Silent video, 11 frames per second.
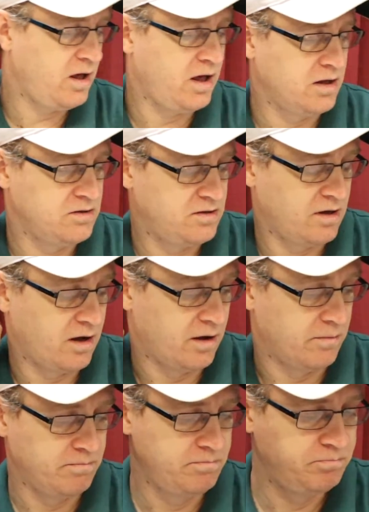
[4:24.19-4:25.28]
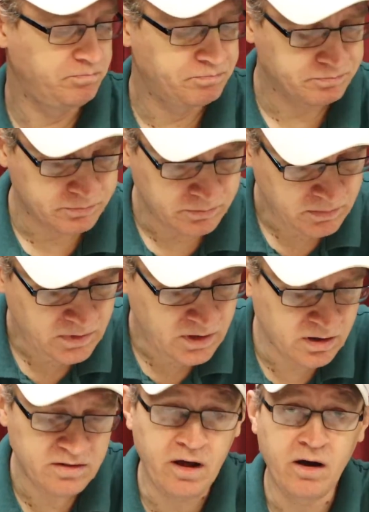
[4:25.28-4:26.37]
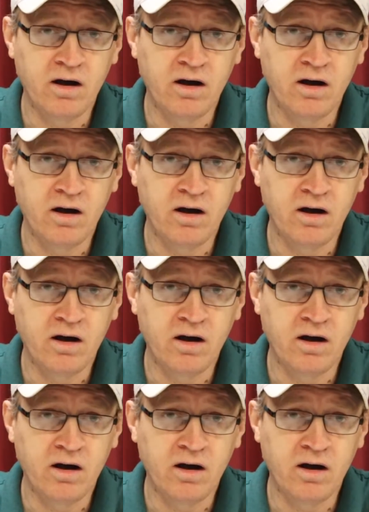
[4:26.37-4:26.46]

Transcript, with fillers: And um, they